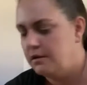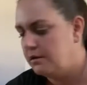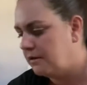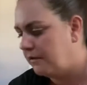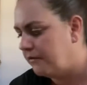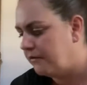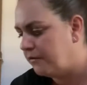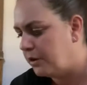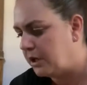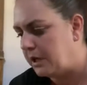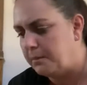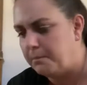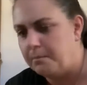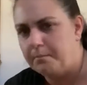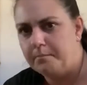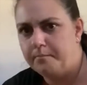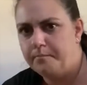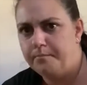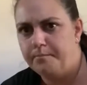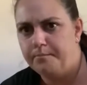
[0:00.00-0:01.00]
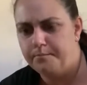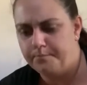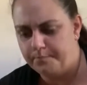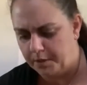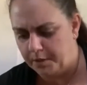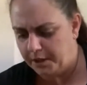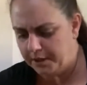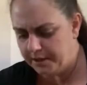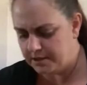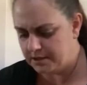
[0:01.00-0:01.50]
a freaking
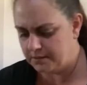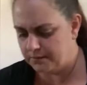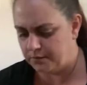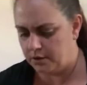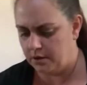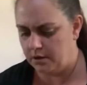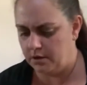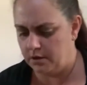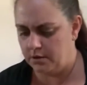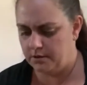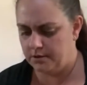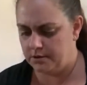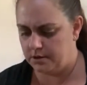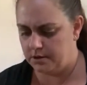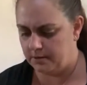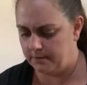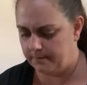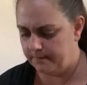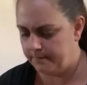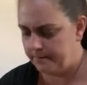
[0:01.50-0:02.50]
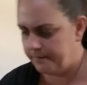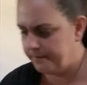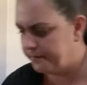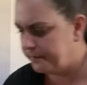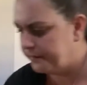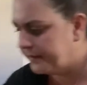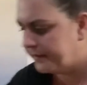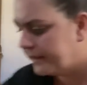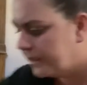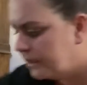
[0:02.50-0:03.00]
box for years.
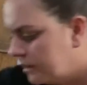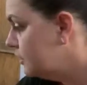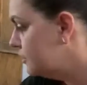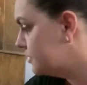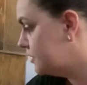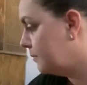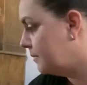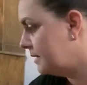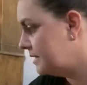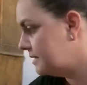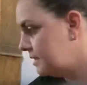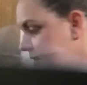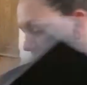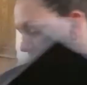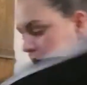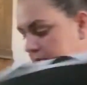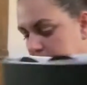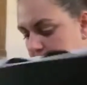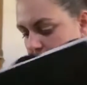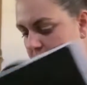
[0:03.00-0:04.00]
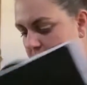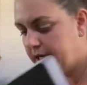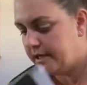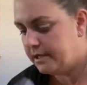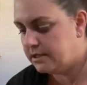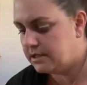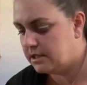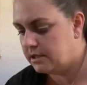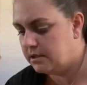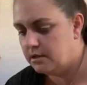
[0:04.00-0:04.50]
So basically that
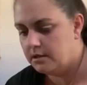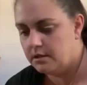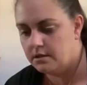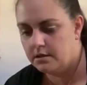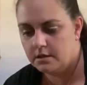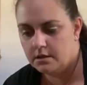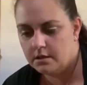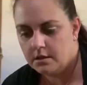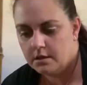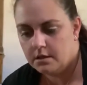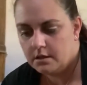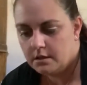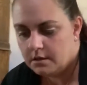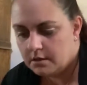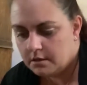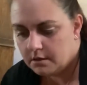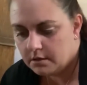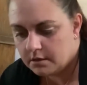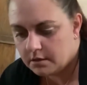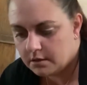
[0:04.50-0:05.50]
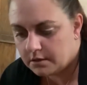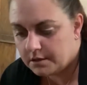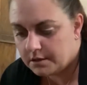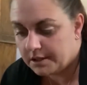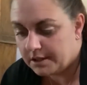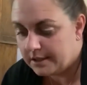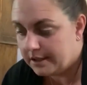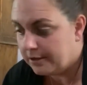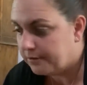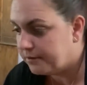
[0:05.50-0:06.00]

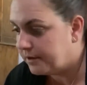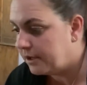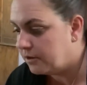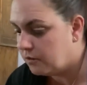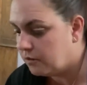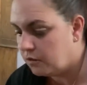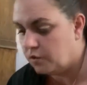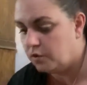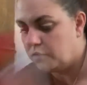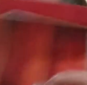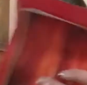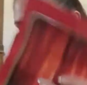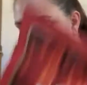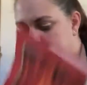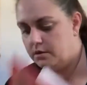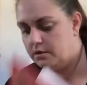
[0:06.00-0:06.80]
cleaned out that whole